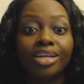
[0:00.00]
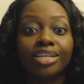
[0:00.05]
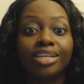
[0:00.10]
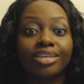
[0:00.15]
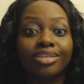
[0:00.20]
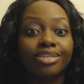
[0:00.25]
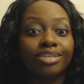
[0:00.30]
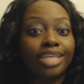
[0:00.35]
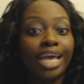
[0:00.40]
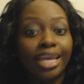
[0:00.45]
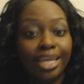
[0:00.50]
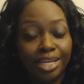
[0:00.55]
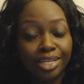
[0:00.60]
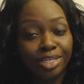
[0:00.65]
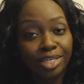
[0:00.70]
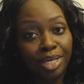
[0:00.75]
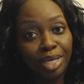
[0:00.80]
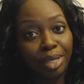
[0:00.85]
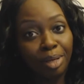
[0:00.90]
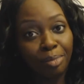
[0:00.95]
the
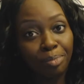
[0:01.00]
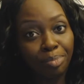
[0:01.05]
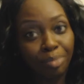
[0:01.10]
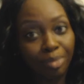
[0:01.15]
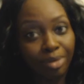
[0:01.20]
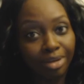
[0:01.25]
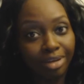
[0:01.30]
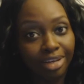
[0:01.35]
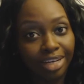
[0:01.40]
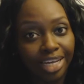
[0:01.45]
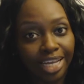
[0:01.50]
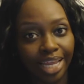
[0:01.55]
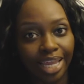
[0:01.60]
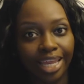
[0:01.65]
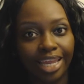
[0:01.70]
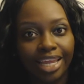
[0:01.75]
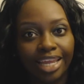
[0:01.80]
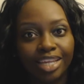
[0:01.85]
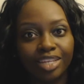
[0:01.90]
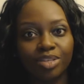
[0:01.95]
second tip
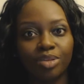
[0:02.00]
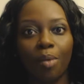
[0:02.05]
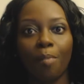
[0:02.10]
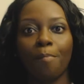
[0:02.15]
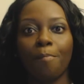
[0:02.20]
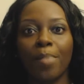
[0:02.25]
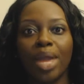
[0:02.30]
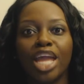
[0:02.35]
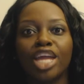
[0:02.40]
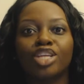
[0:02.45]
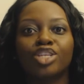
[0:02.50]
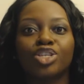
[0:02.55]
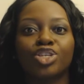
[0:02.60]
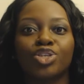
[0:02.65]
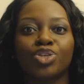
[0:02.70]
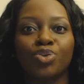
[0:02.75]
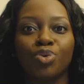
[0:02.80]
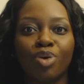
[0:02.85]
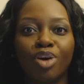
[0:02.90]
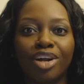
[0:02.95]
is make
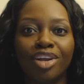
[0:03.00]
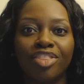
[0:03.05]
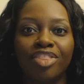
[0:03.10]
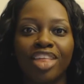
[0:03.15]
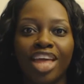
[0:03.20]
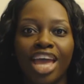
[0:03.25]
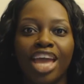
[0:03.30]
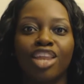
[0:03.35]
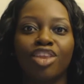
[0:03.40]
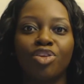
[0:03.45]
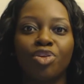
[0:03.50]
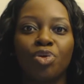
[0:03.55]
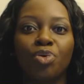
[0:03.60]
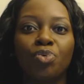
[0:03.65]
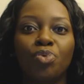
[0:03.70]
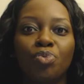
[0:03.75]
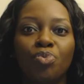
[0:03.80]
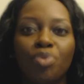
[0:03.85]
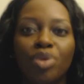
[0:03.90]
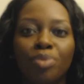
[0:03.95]
sure that
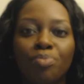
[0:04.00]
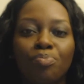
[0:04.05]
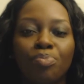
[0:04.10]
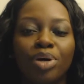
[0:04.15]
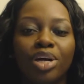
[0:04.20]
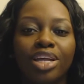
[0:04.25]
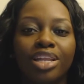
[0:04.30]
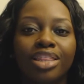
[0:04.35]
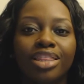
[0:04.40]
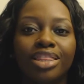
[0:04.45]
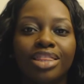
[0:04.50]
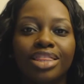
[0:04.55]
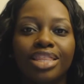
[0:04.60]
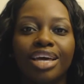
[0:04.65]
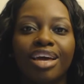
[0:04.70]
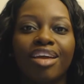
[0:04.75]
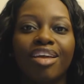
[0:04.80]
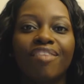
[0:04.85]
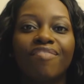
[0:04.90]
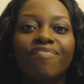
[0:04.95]
you put
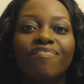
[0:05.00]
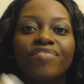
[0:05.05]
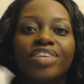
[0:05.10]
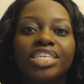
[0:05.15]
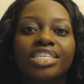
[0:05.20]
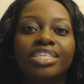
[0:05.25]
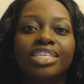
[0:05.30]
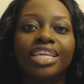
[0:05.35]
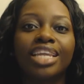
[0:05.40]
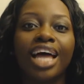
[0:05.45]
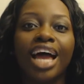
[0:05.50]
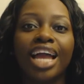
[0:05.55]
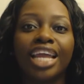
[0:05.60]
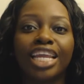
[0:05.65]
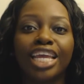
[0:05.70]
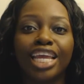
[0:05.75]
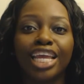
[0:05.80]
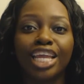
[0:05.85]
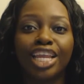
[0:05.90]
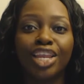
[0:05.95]
the
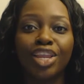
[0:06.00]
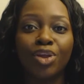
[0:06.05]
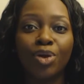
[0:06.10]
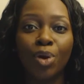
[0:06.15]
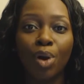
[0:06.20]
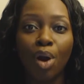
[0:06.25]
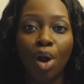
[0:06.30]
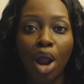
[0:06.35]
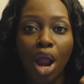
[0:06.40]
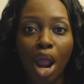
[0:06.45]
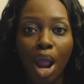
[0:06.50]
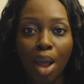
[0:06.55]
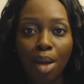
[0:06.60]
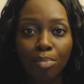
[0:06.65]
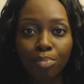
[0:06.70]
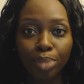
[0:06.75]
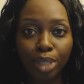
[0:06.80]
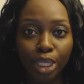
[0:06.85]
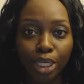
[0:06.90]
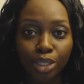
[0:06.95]
Invisalign in your
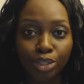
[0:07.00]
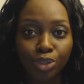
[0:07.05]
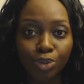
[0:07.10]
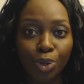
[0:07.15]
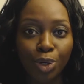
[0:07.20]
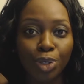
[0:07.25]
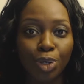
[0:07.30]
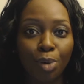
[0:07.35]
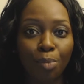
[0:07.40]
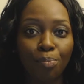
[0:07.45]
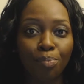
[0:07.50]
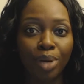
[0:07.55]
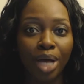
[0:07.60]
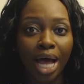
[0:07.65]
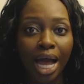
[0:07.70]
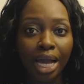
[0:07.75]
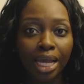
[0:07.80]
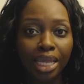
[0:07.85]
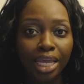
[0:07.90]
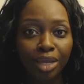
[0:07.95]
purse or in your
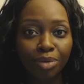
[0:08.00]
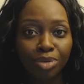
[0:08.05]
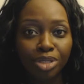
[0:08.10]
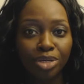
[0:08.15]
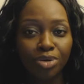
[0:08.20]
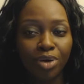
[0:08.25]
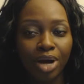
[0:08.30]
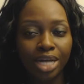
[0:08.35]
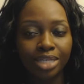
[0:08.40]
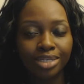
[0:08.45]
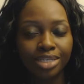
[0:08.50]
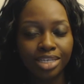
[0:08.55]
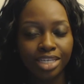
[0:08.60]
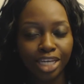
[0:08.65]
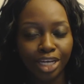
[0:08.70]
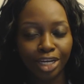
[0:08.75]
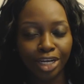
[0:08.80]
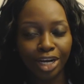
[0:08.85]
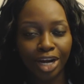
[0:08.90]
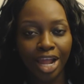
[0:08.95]
pocket when you go out to
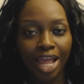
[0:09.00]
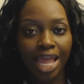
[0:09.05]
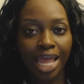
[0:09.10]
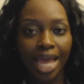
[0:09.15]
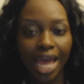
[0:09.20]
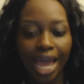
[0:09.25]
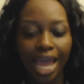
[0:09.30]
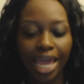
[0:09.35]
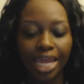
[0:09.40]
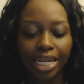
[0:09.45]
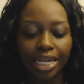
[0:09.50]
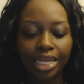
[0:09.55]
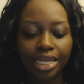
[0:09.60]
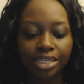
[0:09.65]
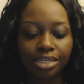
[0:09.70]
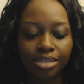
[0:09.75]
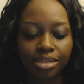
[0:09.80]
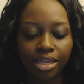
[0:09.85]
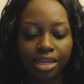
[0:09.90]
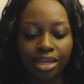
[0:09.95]
dinner. I had an
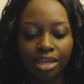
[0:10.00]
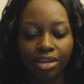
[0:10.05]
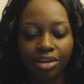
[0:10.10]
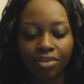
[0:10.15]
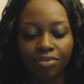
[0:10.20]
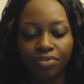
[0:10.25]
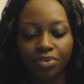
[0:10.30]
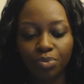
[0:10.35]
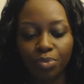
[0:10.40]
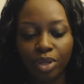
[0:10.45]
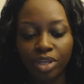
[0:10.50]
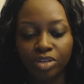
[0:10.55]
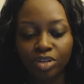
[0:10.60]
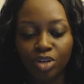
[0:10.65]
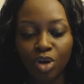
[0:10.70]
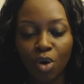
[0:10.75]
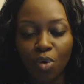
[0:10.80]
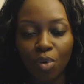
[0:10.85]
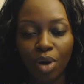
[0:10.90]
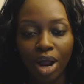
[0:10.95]
incident a few weeks
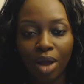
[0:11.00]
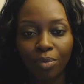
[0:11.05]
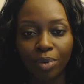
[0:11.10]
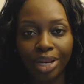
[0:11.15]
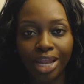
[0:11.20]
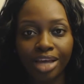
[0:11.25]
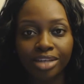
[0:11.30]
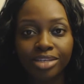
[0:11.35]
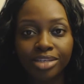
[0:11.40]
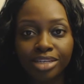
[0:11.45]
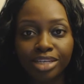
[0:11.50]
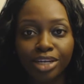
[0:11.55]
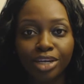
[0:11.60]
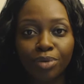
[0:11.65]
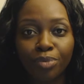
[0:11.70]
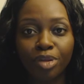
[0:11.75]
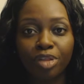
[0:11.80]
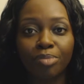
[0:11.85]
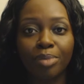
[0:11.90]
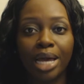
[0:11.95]
ago where I went out to
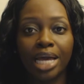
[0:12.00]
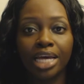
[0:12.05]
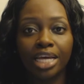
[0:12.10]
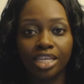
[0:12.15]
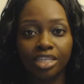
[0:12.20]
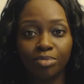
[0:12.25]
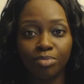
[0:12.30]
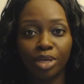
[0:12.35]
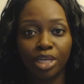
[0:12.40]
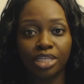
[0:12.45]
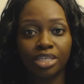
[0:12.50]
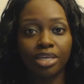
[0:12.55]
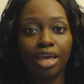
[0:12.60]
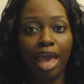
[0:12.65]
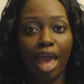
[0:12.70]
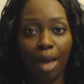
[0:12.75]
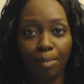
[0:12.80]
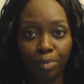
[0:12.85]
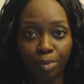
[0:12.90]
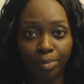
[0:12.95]
dinner with my husband to
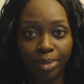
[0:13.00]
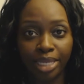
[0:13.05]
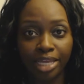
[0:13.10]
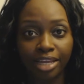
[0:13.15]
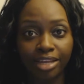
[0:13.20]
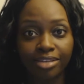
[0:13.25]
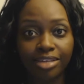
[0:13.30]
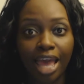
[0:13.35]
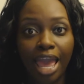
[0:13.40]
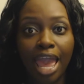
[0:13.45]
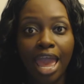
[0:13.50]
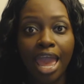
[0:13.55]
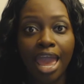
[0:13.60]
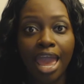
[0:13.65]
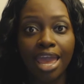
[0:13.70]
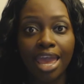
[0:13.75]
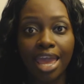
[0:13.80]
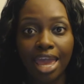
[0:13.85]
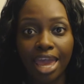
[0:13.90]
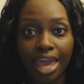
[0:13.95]
Applebee's,
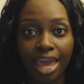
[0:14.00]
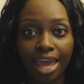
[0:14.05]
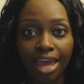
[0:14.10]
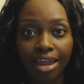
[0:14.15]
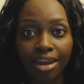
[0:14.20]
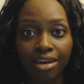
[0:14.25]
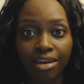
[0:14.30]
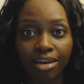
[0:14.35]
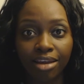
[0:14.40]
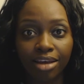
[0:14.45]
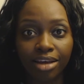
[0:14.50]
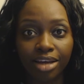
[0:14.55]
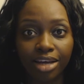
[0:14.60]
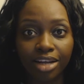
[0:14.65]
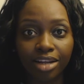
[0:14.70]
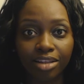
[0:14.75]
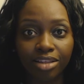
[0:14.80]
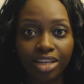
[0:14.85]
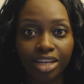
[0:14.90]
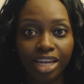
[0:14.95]
and
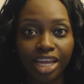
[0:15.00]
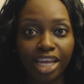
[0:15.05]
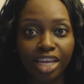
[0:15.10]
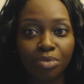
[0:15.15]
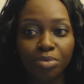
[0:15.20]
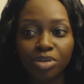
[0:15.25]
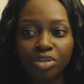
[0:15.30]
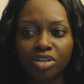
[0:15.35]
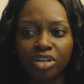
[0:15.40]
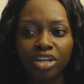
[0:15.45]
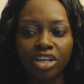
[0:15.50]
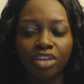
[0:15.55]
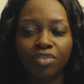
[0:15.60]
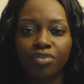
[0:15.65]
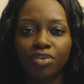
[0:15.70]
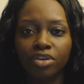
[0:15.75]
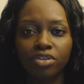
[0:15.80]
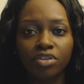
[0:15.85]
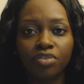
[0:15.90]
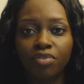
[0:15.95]
the lady was clean.
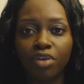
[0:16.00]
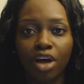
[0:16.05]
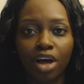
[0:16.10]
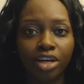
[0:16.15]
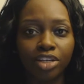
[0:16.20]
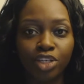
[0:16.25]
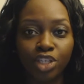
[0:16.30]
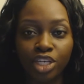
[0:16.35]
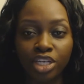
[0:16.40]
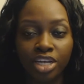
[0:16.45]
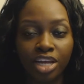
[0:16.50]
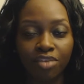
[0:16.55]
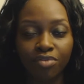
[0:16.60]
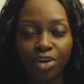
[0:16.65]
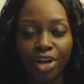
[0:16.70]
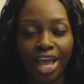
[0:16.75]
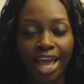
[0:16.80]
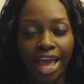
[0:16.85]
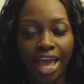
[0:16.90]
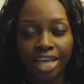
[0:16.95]
First of all, she
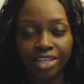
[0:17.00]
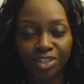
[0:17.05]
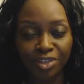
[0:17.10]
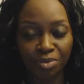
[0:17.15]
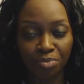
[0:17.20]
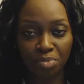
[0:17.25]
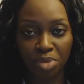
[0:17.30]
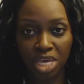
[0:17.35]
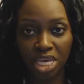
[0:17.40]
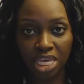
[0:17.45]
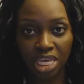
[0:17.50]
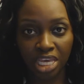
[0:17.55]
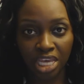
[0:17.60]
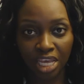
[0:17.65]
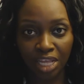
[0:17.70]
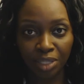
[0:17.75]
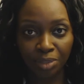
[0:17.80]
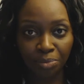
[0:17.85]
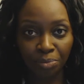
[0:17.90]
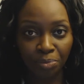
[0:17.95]
never asked me,
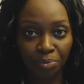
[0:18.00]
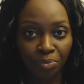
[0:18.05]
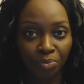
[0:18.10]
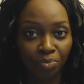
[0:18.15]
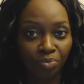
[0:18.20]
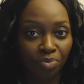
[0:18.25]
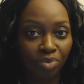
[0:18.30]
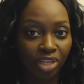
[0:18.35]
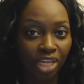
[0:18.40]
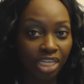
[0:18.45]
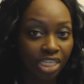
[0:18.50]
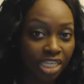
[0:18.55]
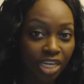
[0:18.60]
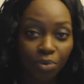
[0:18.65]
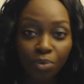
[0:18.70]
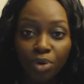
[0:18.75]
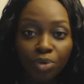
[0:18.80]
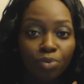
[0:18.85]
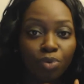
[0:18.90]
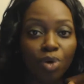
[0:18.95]

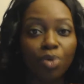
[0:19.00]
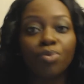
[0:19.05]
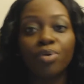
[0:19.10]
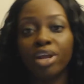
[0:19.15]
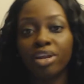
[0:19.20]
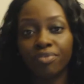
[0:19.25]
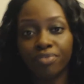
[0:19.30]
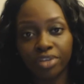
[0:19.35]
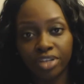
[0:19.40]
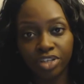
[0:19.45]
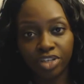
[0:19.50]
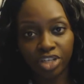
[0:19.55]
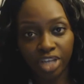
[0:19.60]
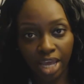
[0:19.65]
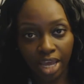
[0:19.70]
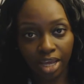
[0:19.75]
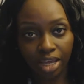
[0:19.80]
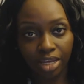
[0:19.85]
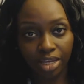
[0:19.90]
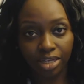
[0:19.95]
were we ready for the
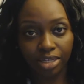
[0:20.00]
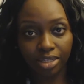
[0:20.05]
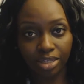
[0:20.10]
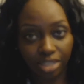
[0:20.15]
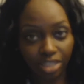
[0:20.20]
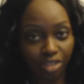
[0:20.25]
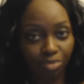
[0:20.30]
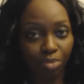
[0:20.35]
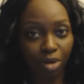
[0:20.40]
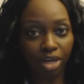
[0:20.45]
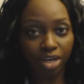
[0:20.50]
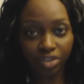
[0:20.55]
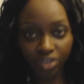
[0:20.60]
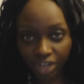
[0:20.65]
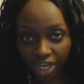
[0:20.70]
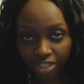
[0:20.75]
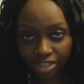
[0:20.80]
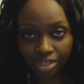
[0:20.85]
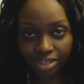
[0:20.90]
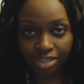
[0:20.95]
check? She just brought the
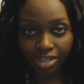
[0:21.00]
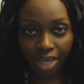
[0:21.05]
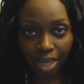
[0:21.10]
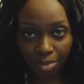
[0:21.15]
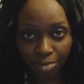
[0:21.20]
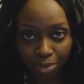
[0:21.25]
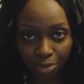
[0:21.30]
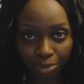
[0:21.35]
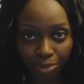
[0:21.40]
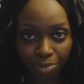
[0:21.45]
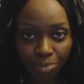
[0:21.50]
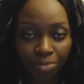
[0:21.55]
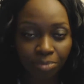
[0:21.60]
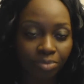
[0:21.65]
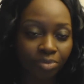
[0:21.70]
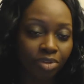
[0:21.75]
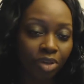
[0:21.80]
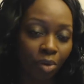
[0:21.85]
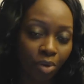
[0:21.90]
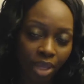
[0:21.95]
check to the table.
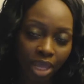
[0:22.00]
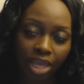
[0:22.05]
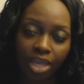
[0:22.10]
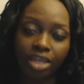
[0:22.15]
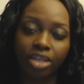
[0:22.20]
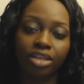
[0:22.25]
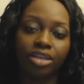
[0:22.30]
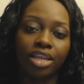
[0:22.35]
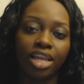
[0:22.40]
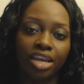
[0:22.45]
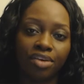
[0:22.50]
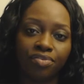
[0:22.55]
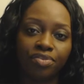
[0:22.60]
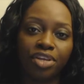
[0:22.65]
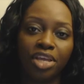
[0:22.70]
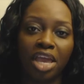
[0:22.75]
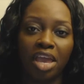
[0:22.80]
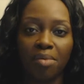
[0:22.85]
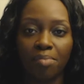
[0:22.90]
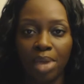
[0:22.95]
Okay,
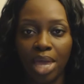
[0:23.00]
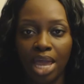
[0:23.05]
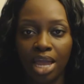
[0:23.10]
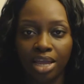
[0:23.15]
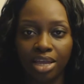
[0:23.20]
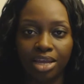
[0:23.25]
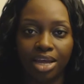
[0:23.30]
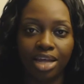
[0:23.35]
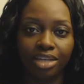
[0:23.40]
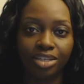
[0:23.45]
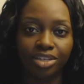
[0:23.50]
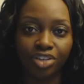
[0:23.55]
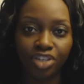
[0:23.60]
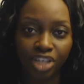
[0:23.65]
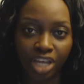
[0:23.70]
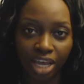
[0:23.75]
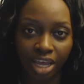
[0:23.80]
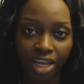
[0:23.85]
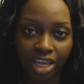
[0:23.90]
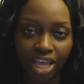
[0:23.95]
left, came back, got the
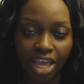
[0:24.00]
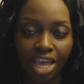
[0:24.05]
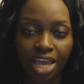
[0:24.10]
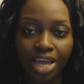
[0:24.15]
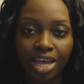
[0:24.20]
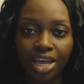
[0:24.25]
check,